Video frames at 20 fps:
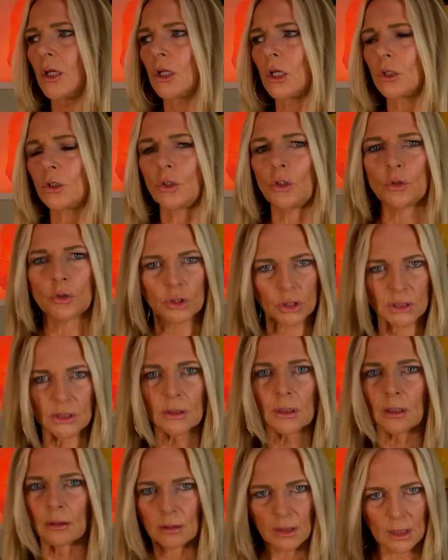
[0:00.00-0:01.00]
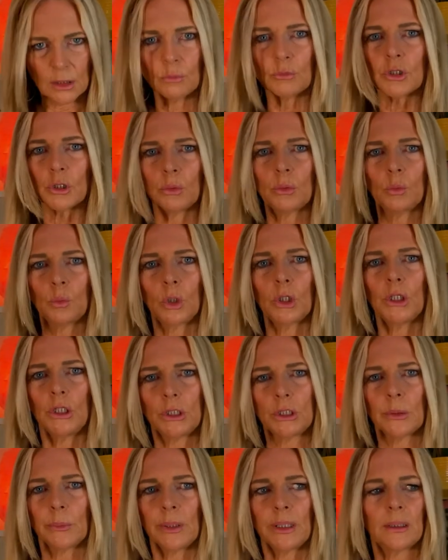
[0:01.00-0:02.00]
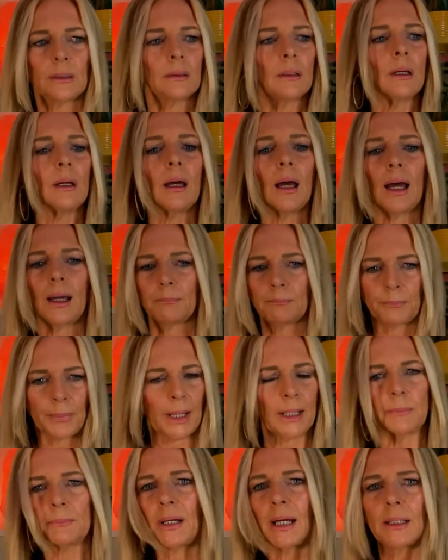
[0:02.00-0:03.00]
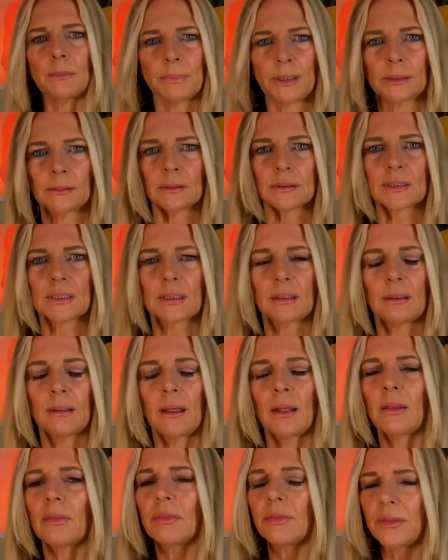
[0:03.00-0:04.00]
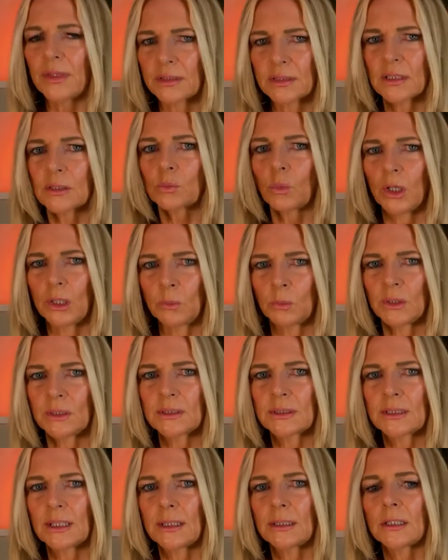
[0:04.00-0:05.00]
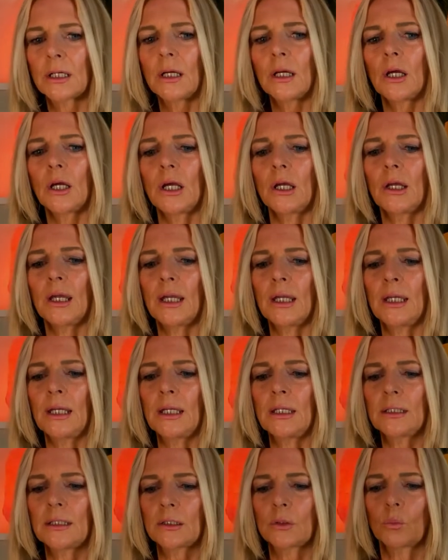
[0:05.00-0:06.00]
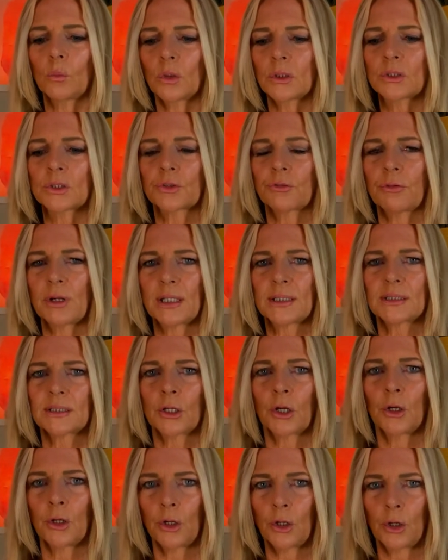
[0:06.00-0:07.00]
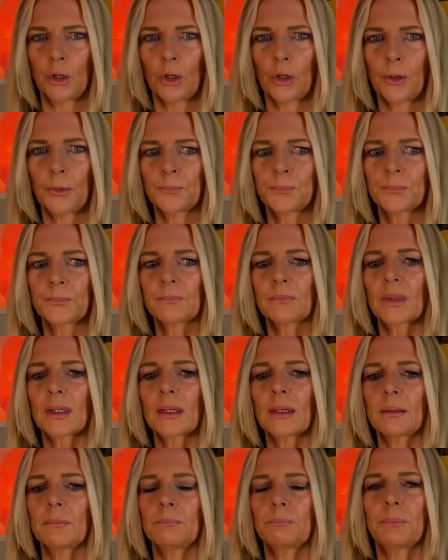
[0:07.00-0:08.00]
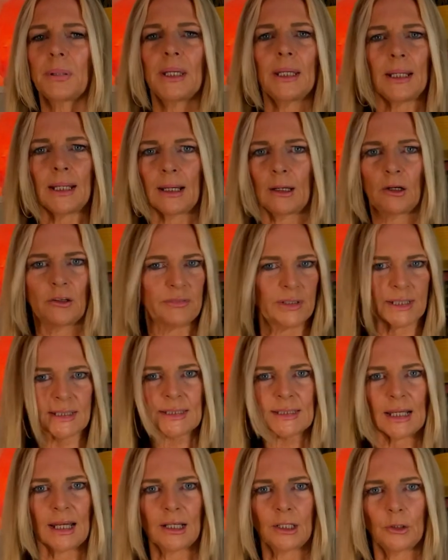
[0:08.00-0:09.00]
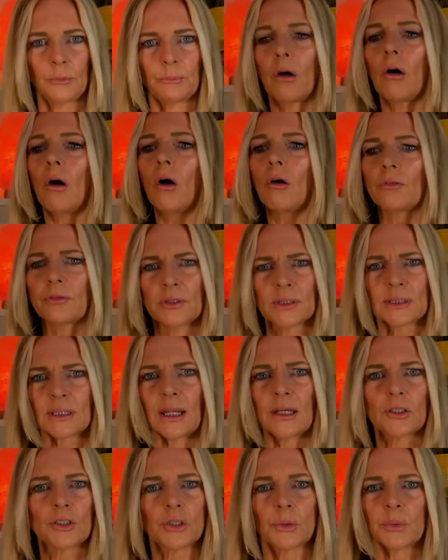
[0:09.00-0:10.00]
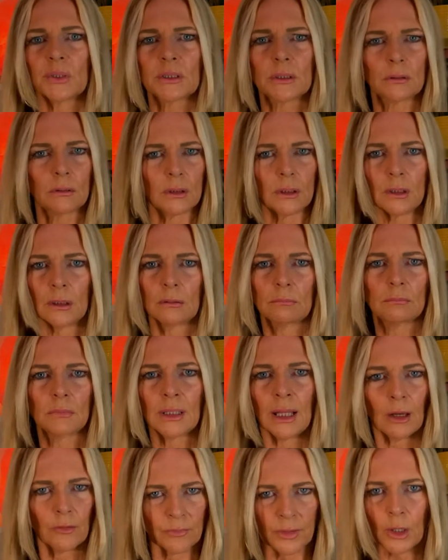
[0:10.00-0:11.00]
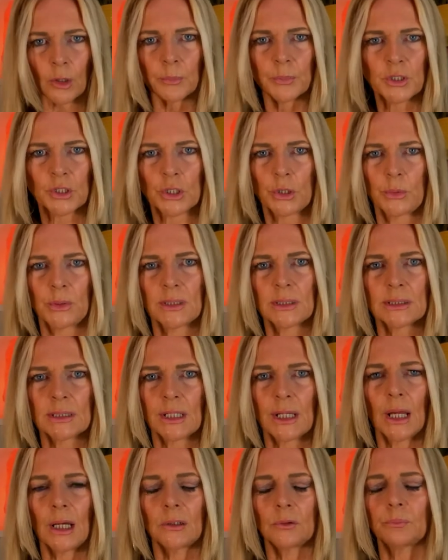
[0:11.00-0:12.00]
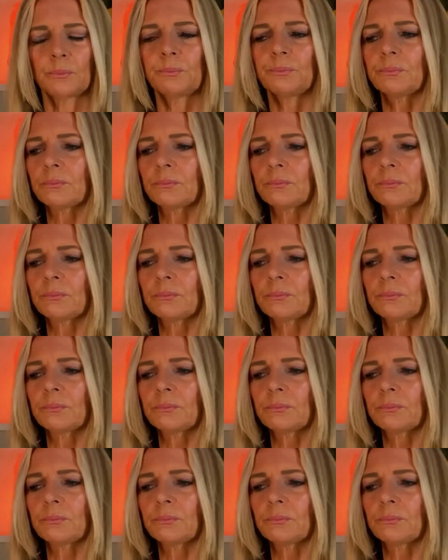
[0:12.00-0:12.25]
and you just keep doing what you're doing and pay my bills. This is what he wanted. He didn't want to risk her being out of his sight. Obviously, she wasn't going to let that opportunity go.